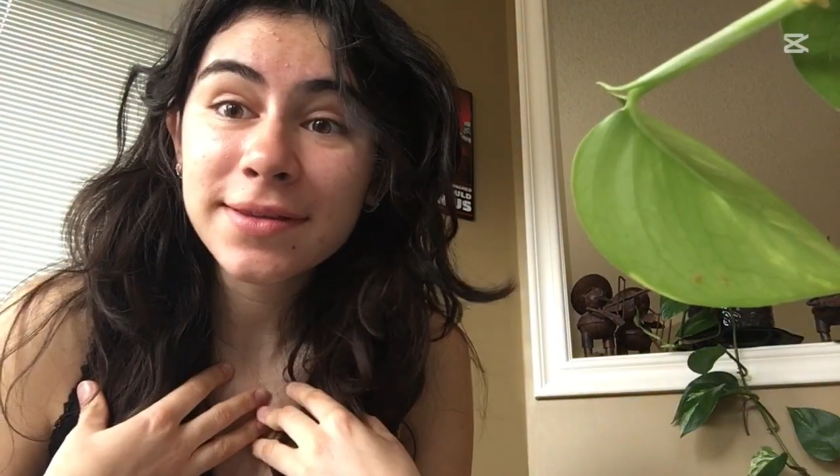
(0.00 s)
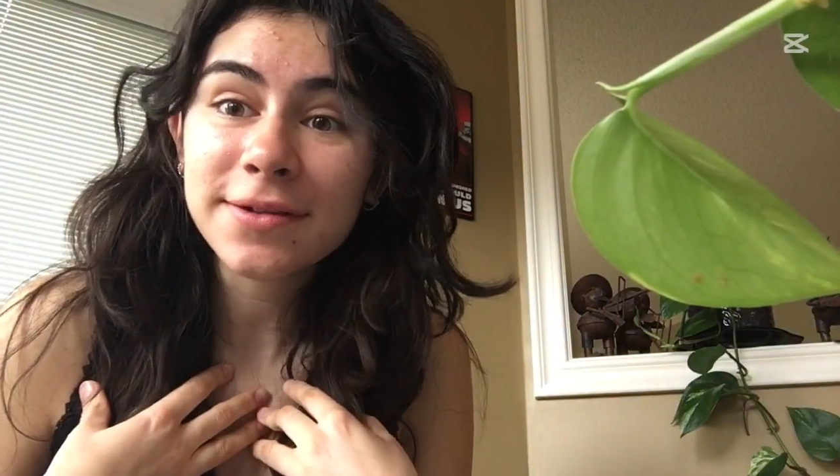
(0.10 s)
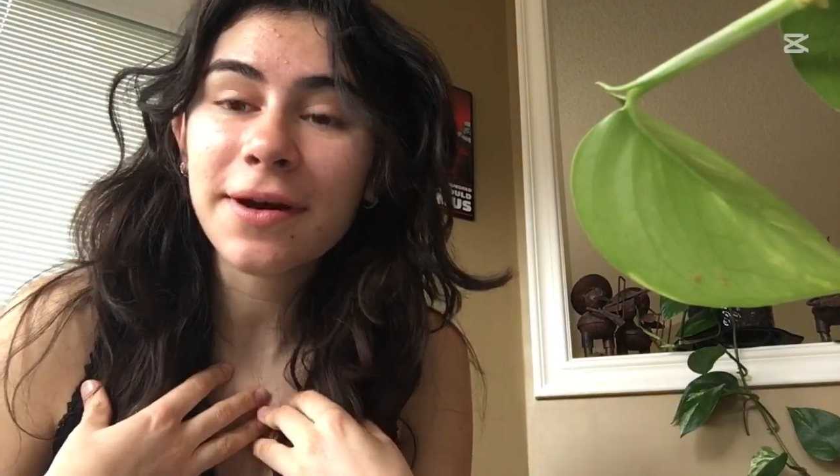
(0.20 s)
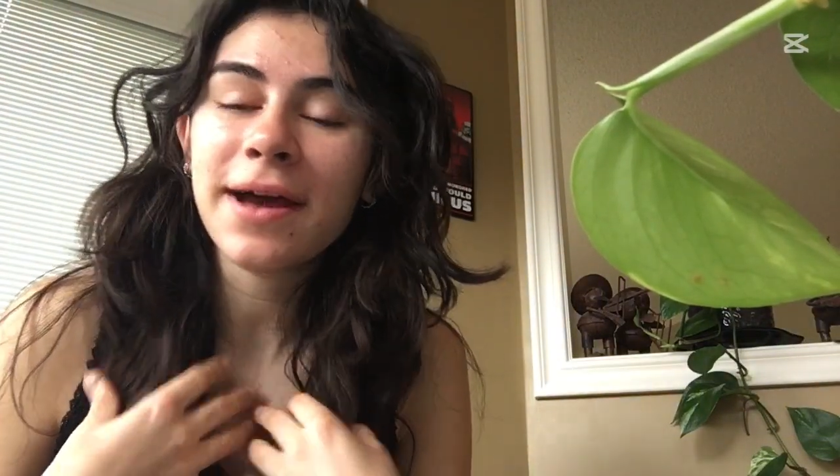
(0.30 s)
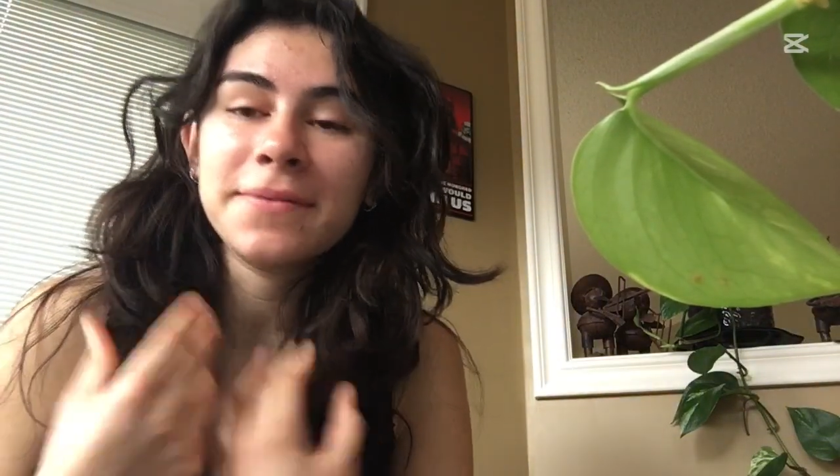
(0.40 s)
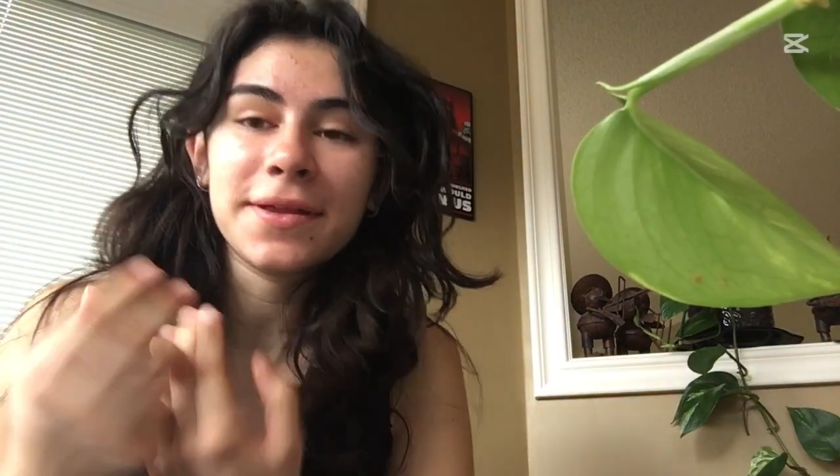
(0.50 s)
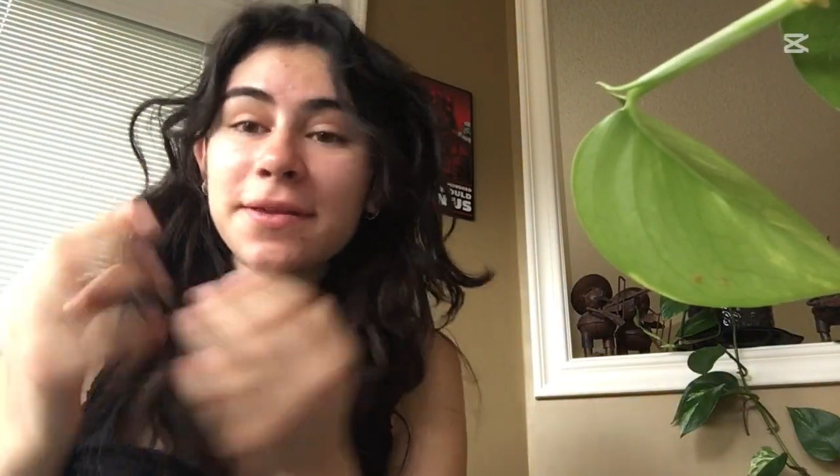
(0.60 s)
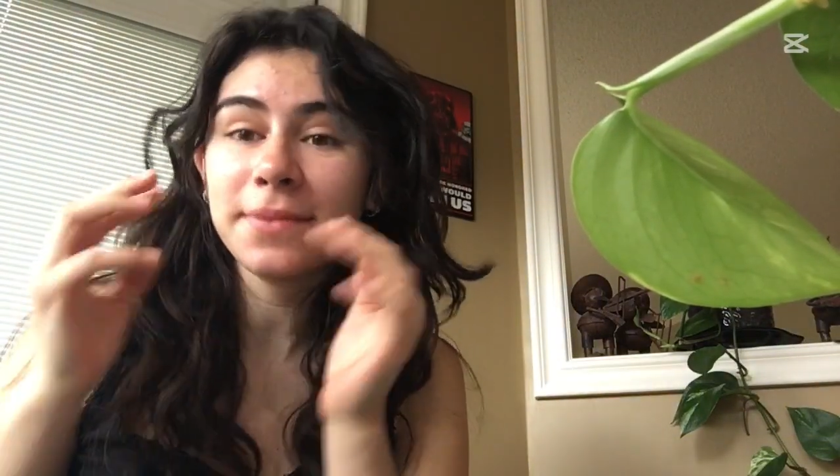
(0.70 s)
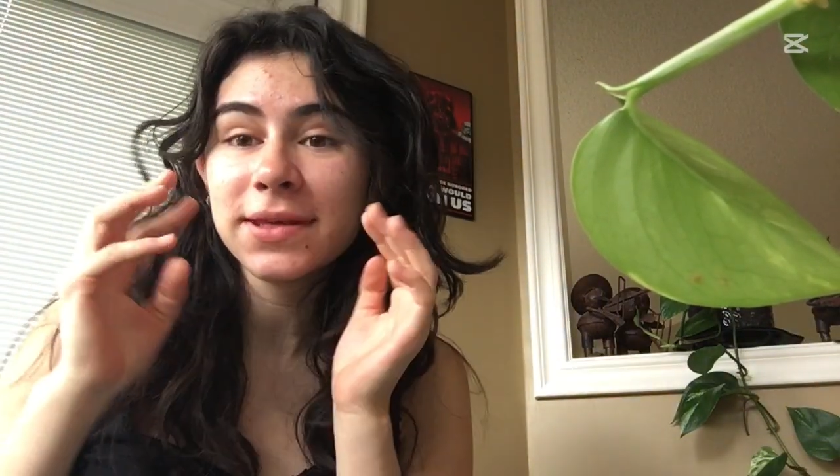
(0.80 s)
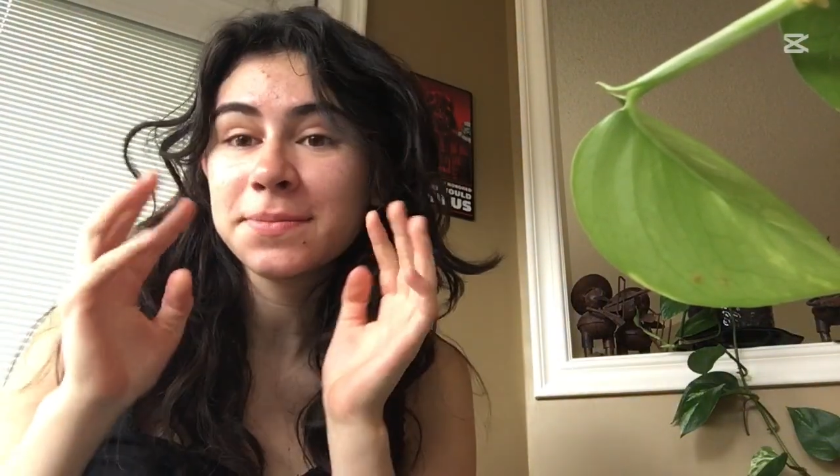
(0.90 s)
so I'm not the
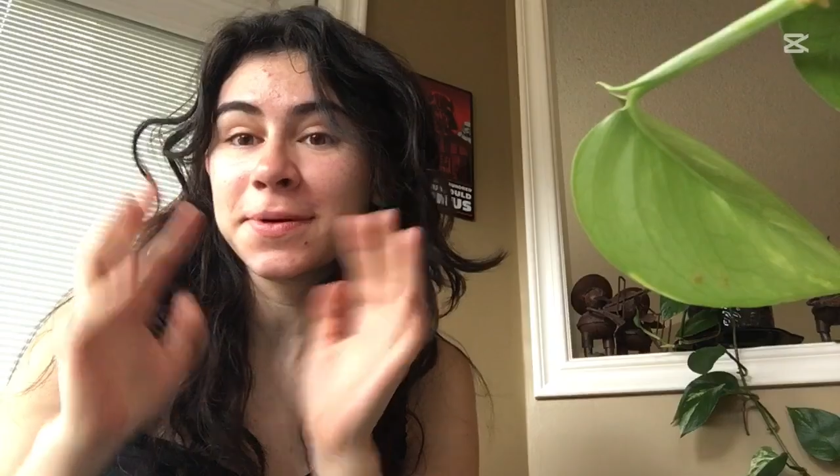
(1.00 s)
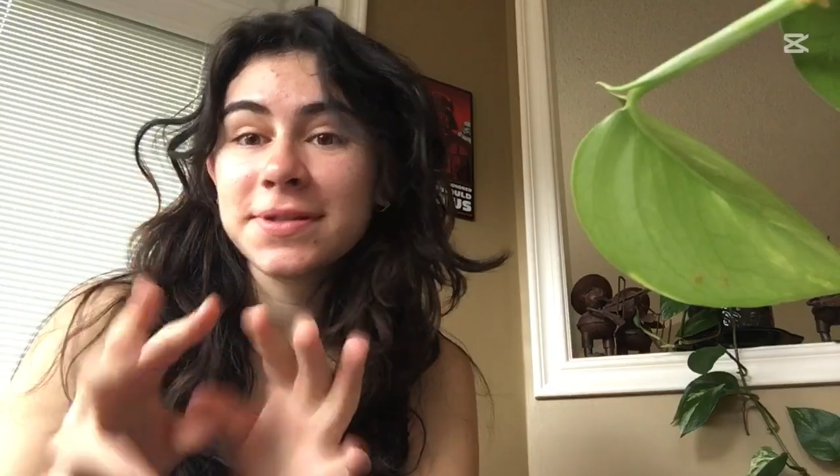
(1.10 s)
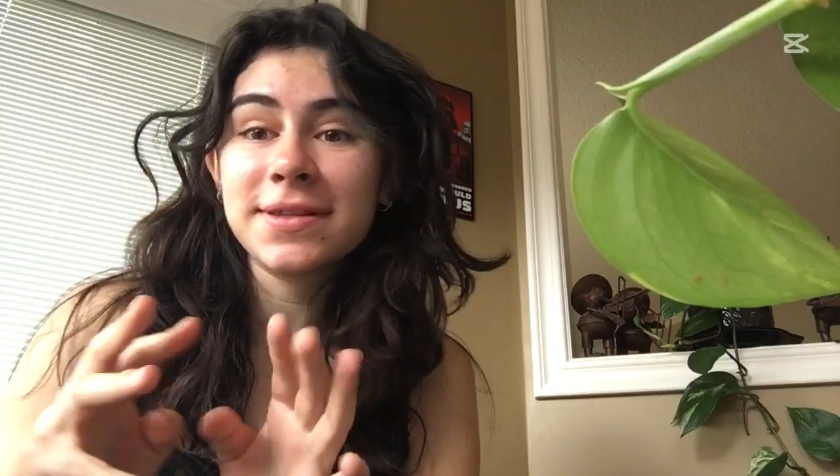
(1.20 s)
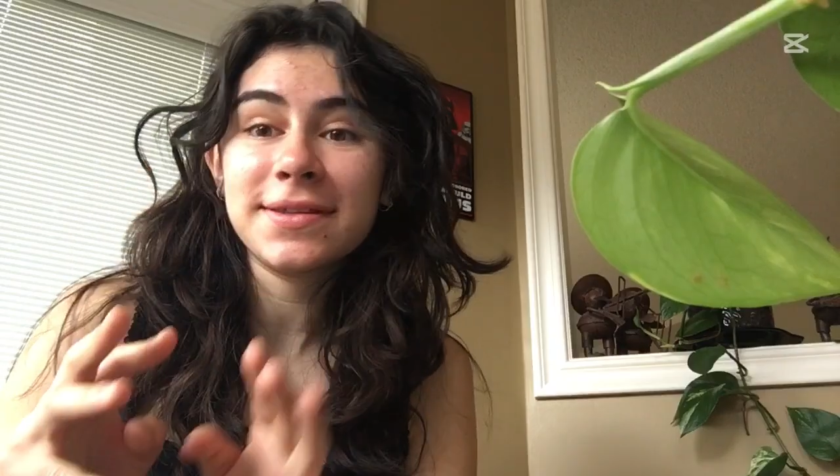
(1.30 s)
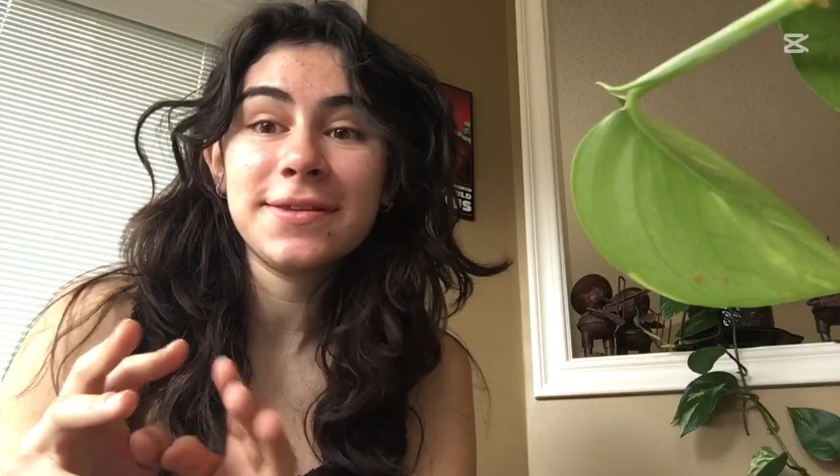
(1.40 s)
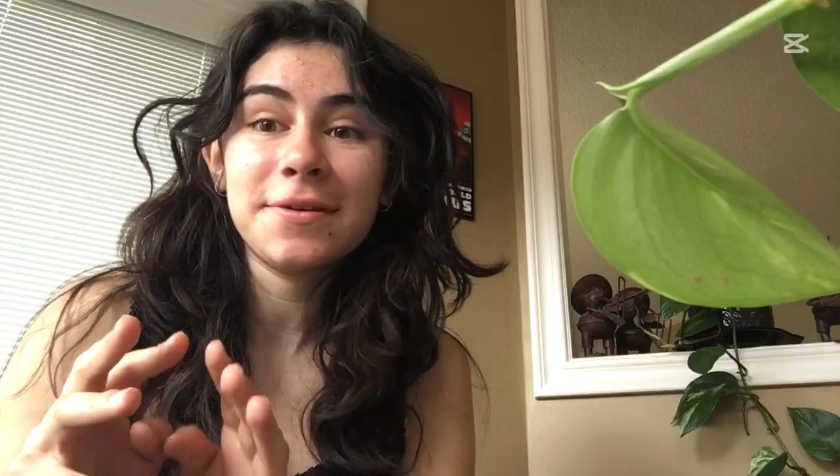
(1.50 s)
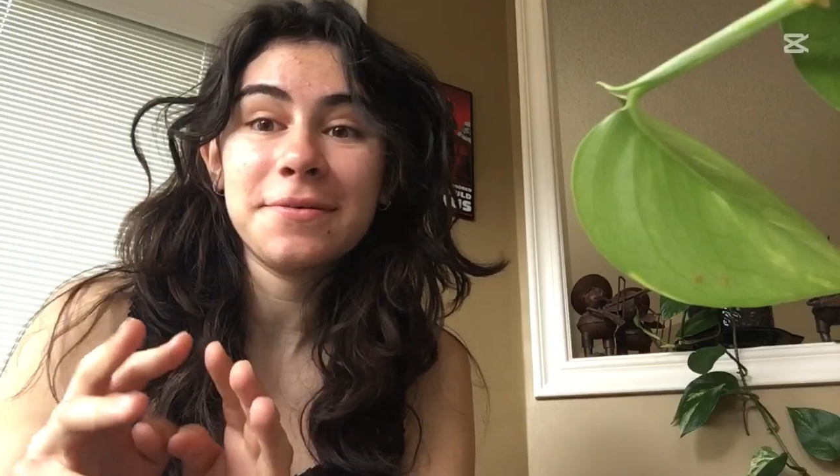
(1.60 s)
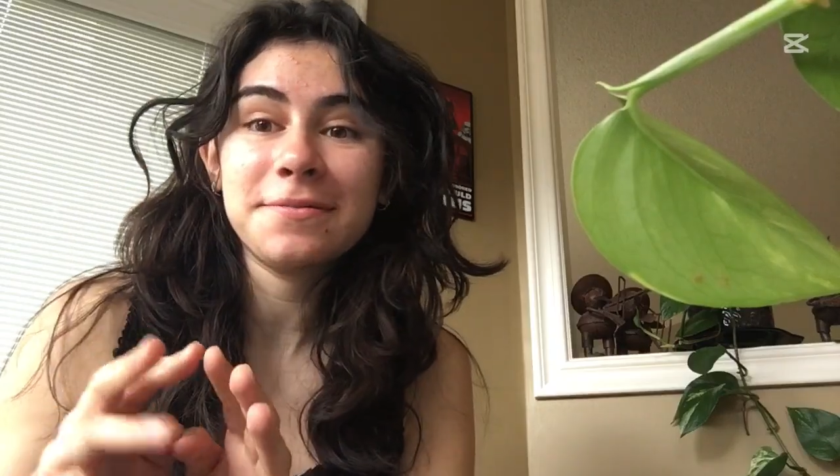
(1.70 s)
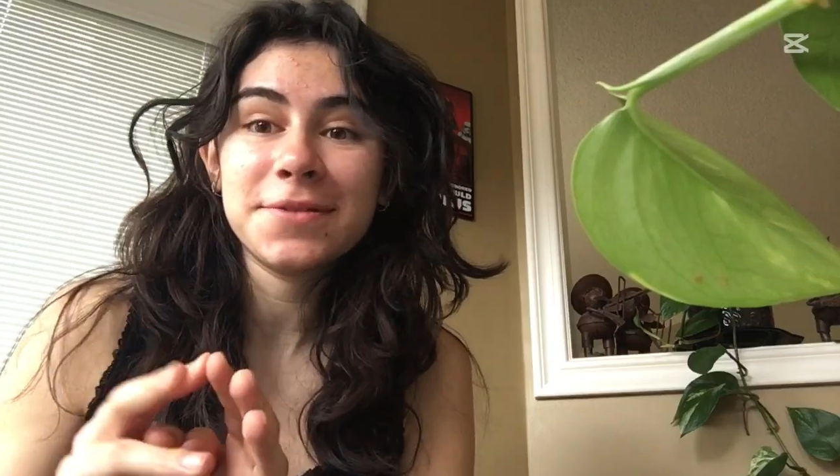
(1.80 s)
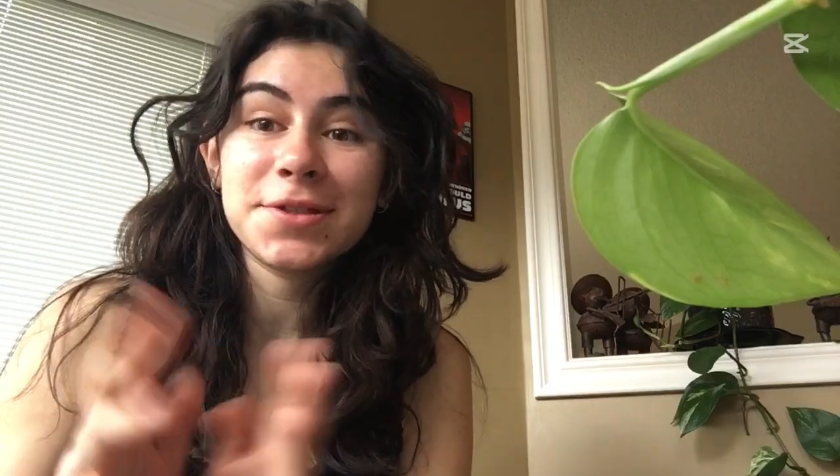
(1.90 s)
best person
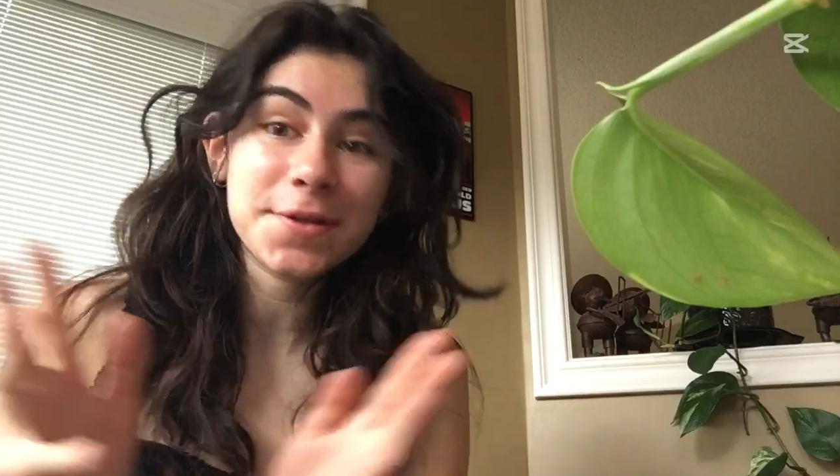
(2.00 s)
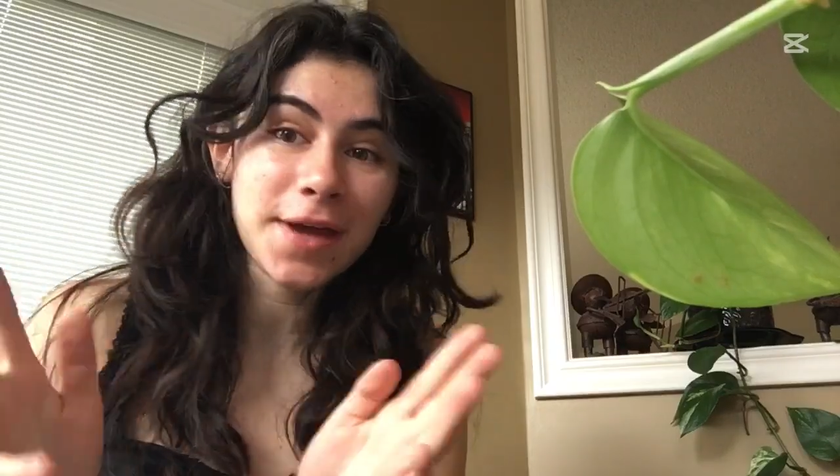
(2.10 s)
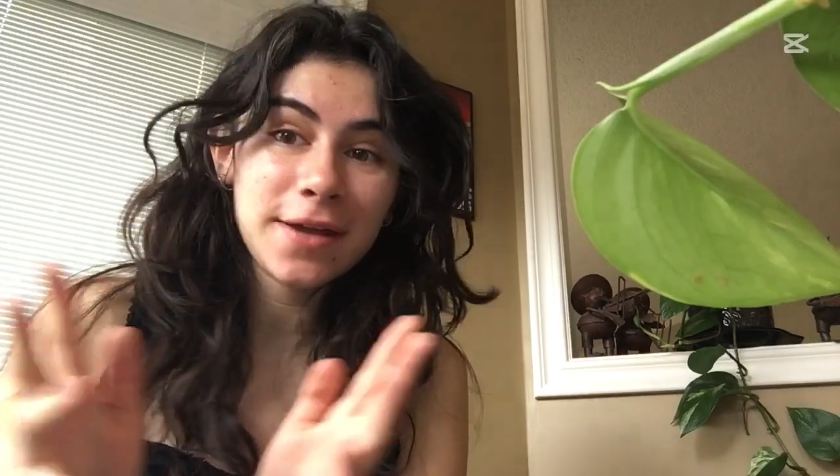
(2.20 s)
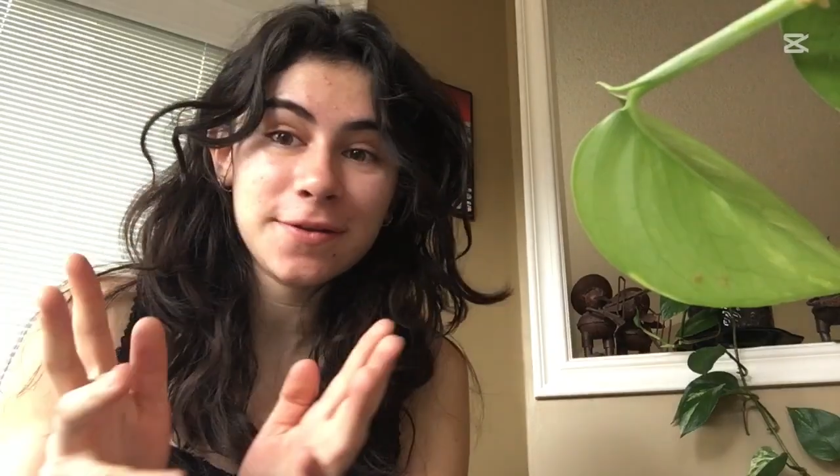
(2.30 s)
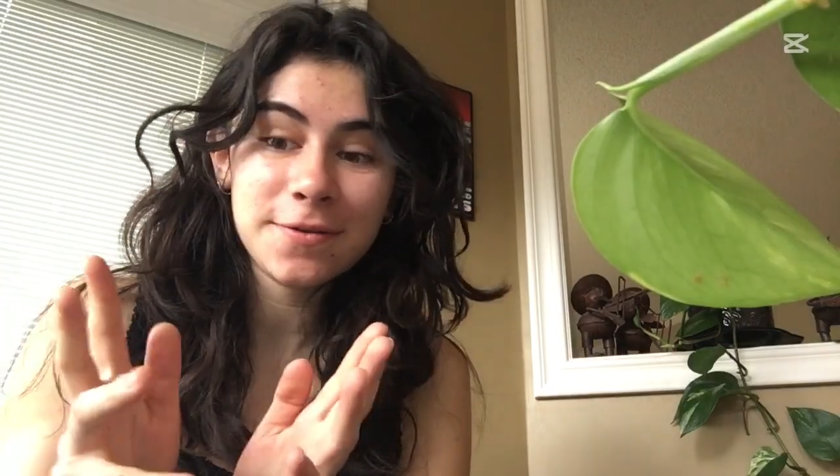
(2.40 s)
to show you how to do